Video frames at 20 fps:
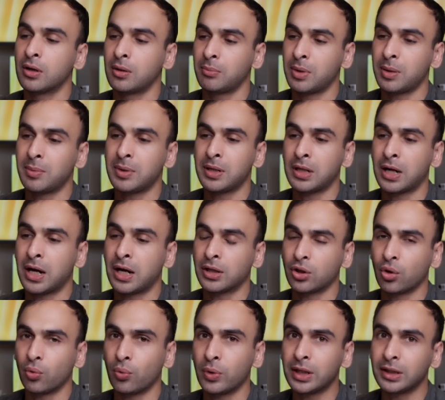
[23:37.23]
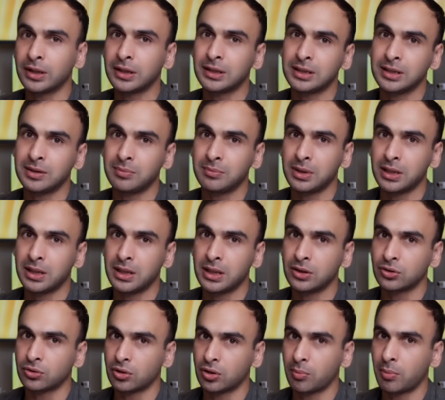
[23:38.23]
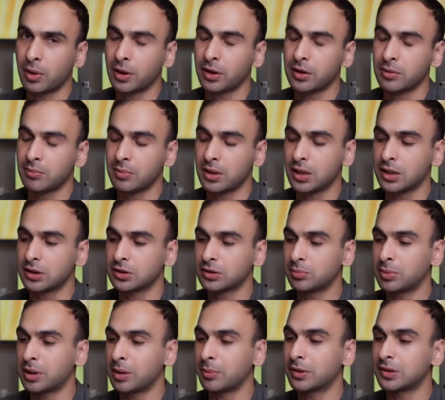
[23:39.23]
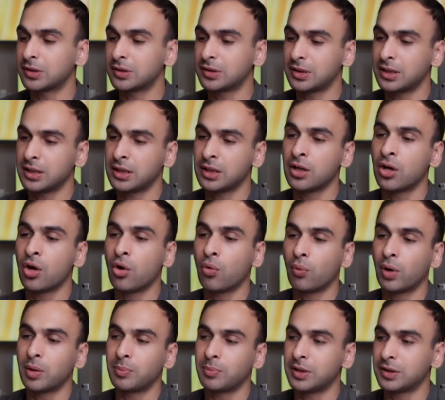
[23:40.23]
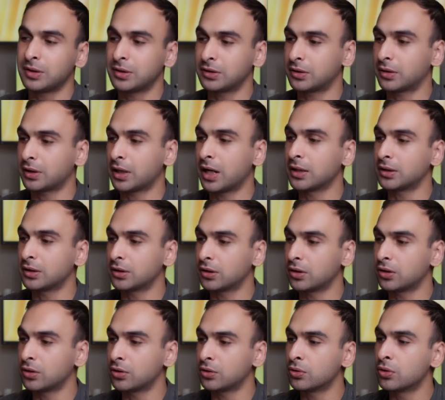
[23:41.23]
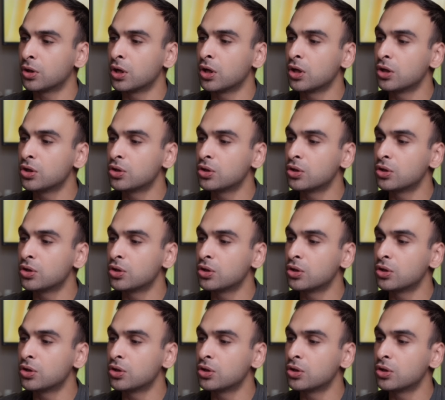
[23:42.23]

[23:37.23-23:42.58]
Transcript: maybe on your weekly team meetings or your monthly meetings to be able to see what pieces of content are due.